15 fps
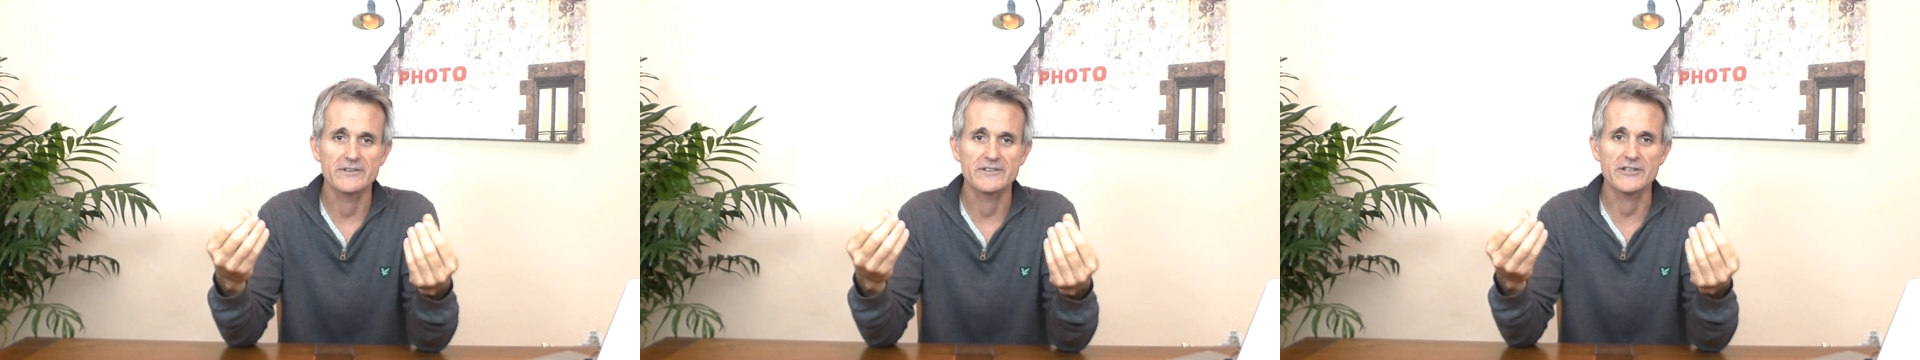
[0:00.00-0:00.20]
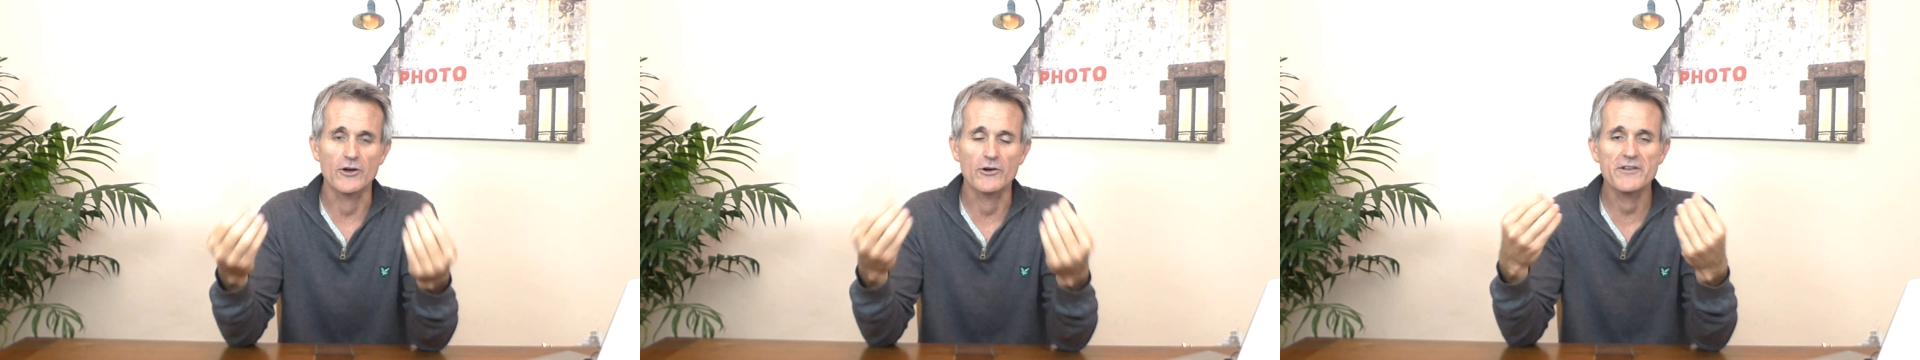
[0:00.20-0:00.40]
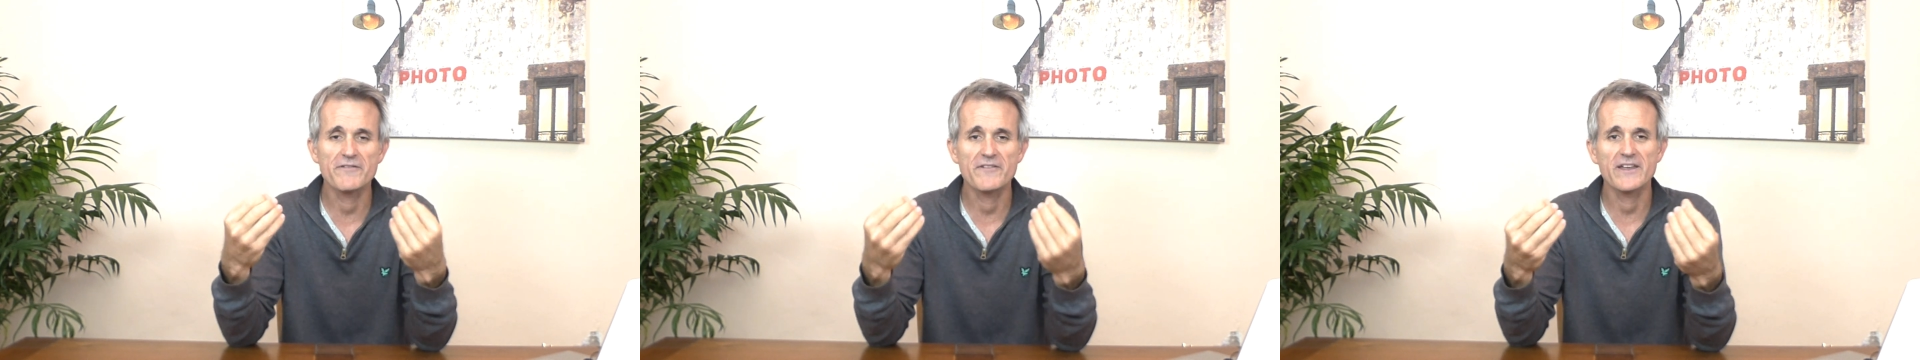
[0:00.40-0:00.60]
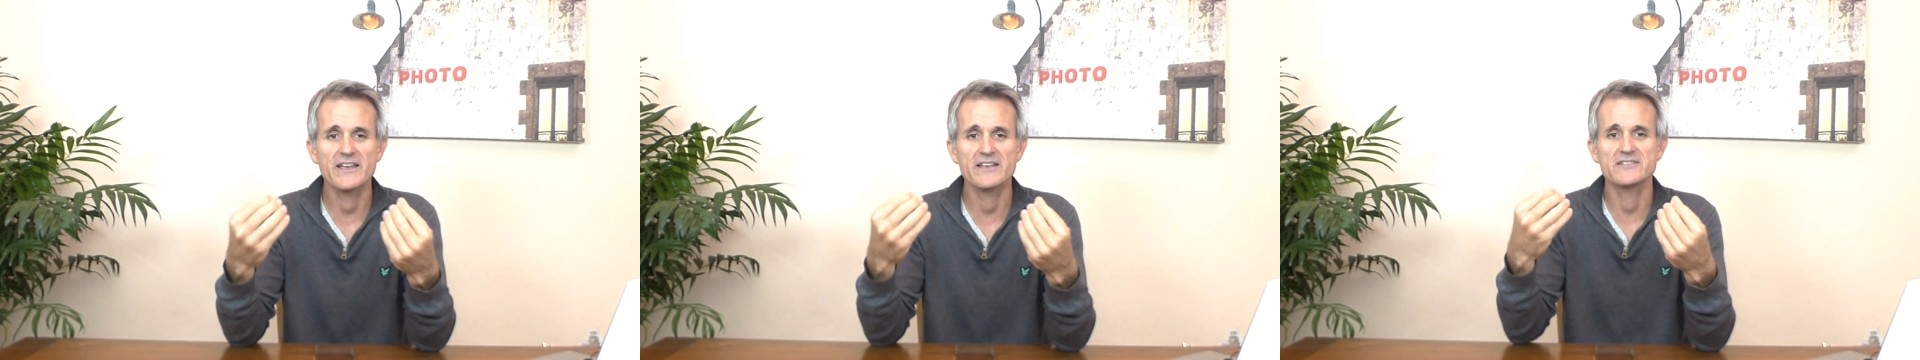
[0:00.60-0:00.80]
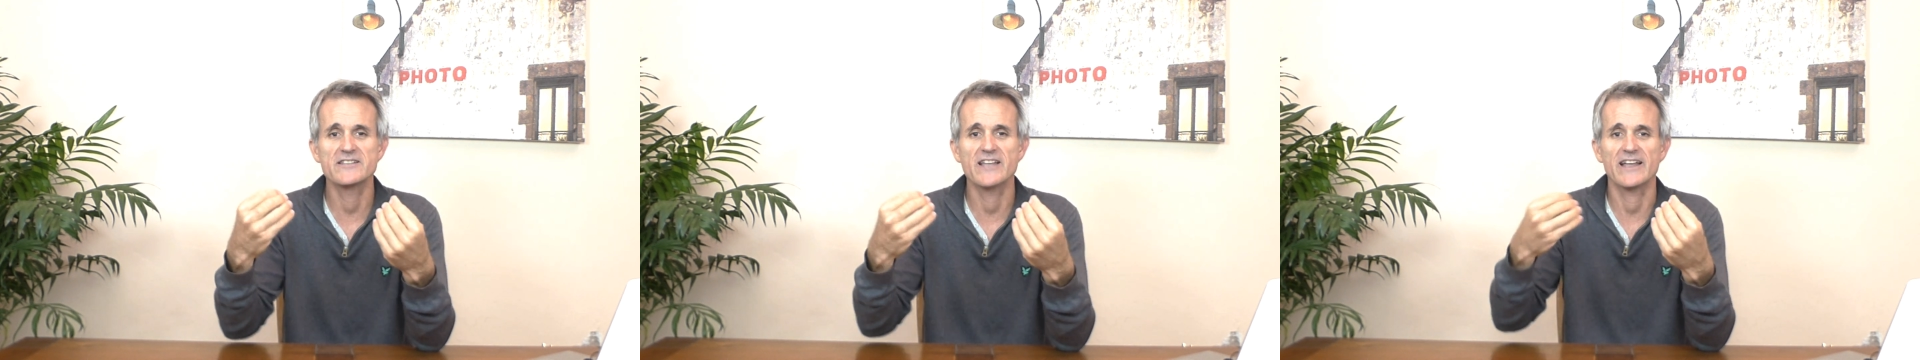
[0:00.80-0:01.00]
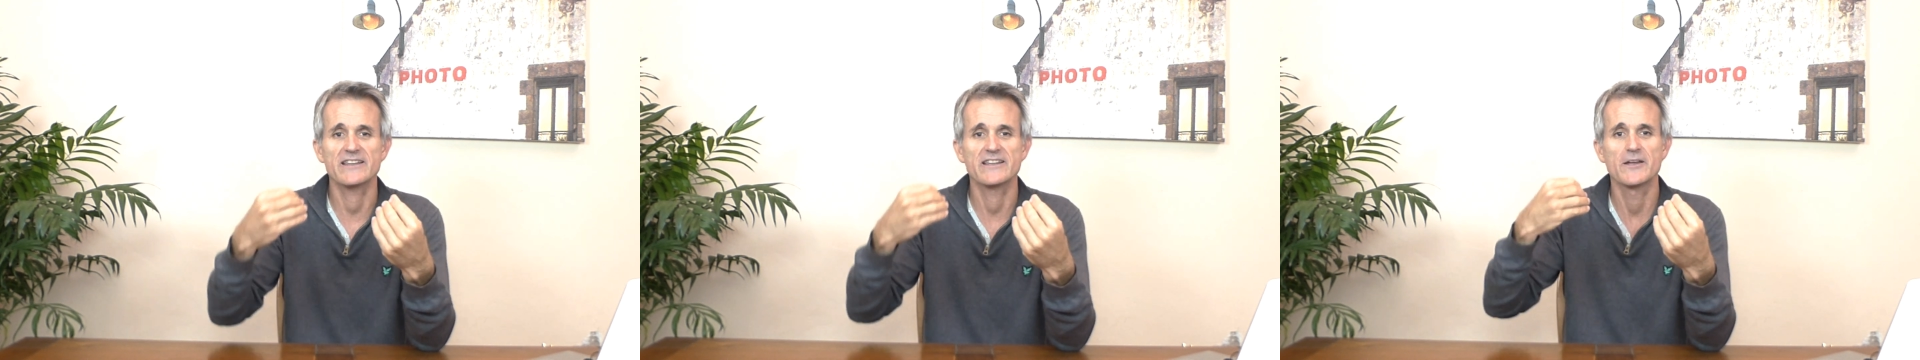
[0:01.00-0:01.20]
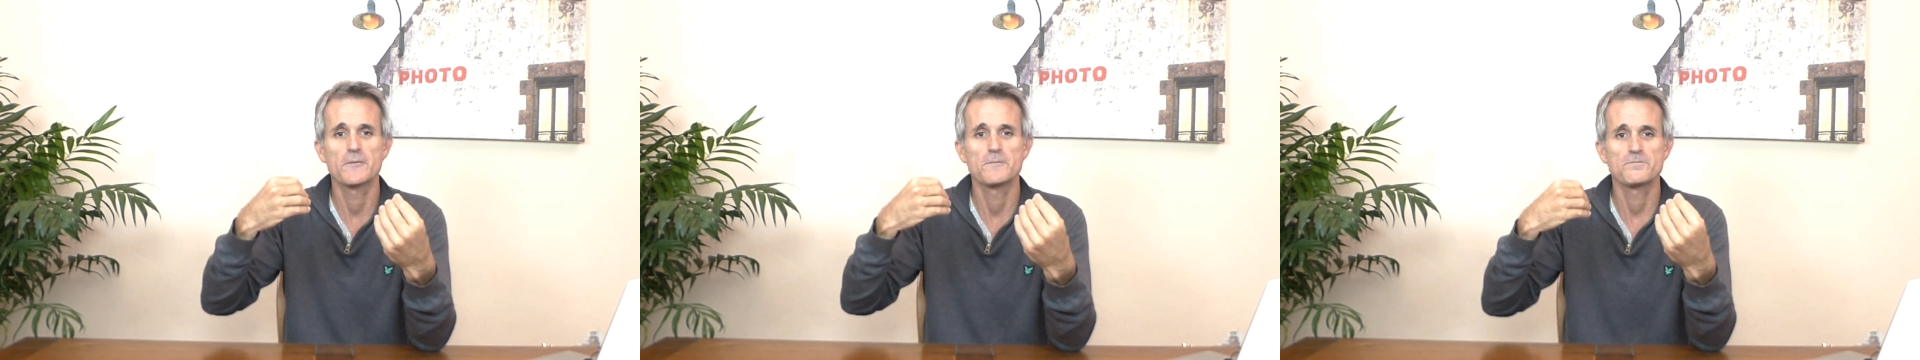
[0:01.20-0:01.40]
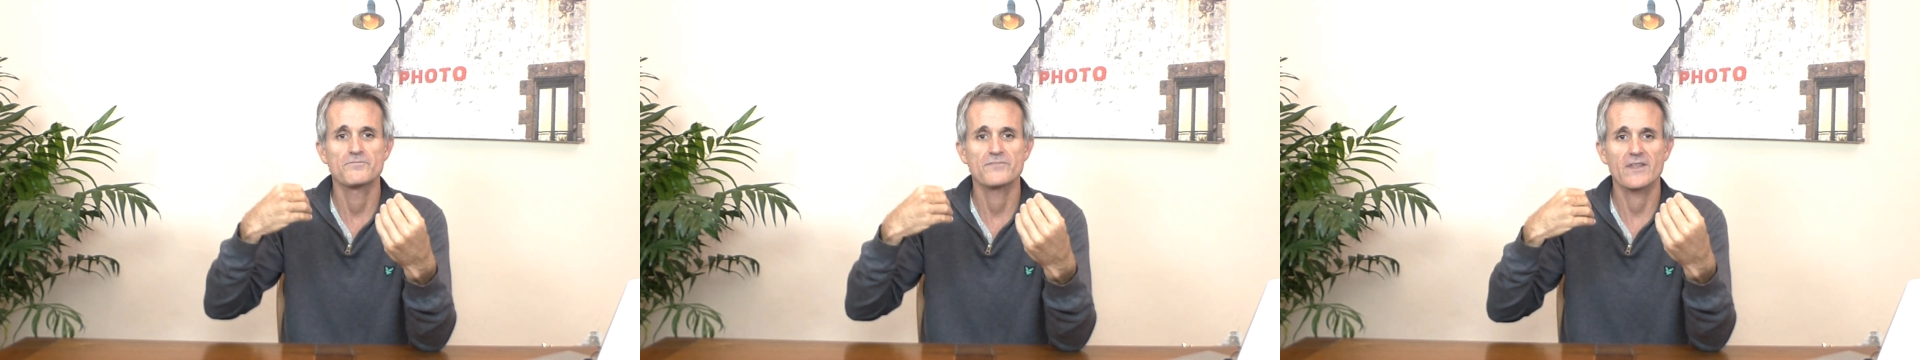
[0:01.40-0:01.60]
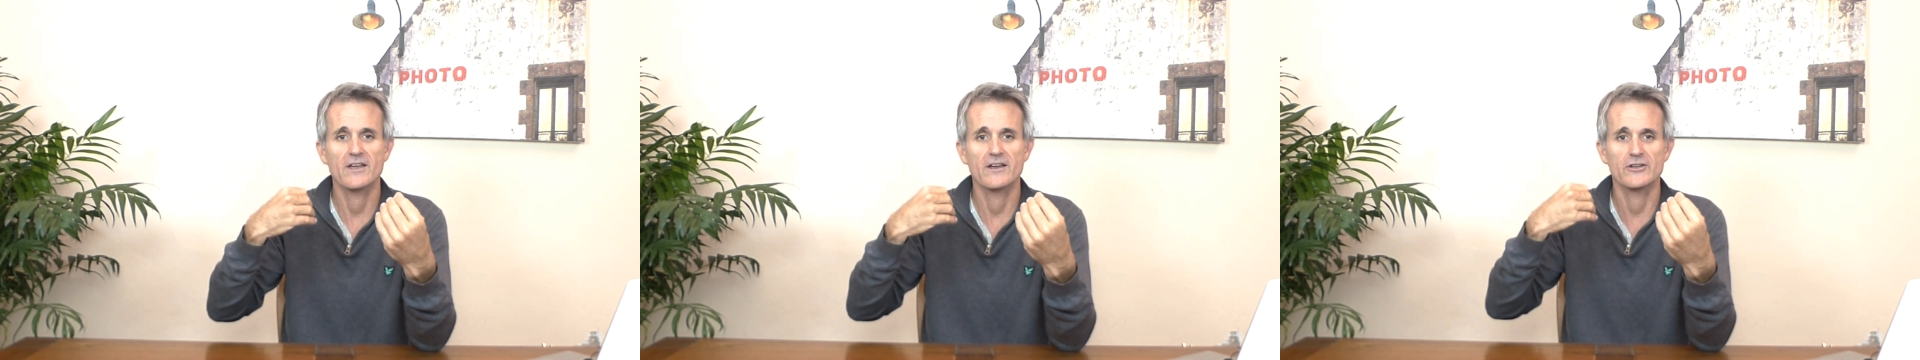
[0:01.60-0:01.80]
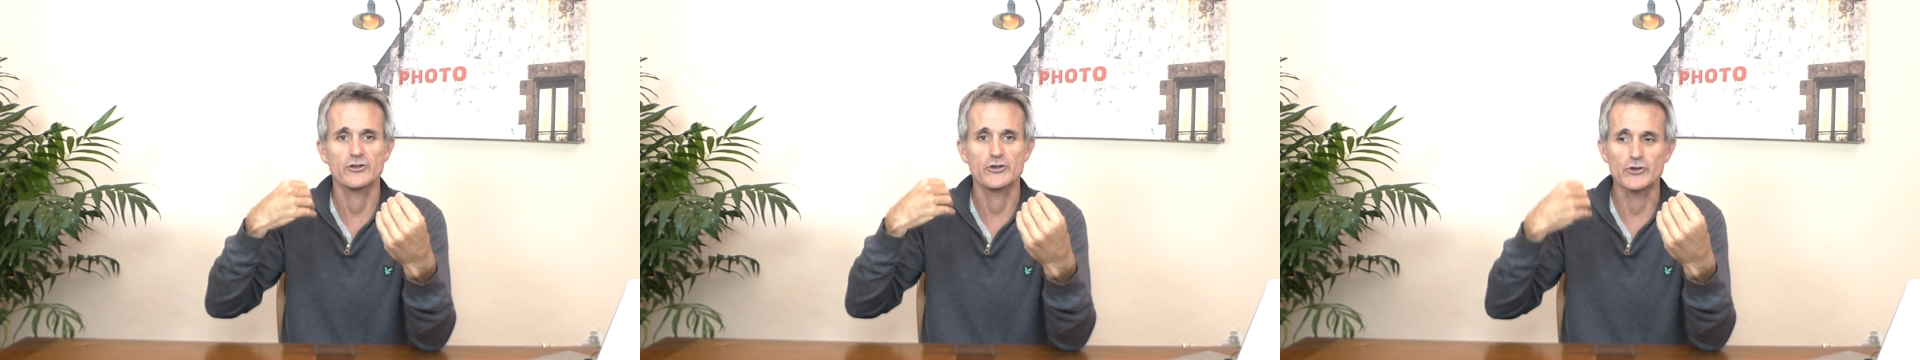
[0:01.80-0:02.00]
The only thing is that
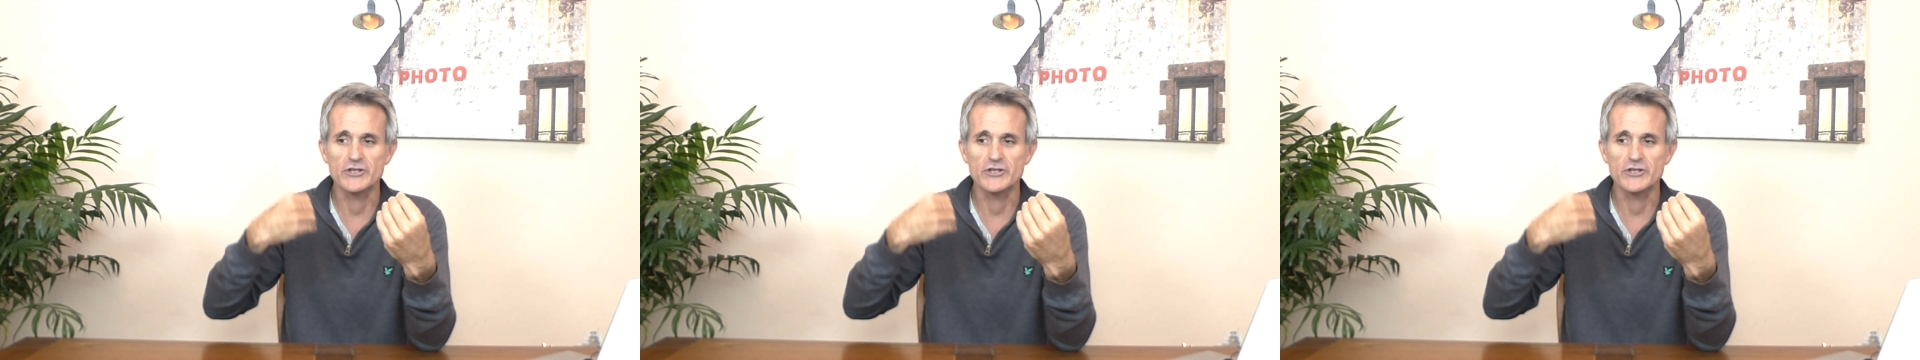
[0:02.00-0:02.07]
you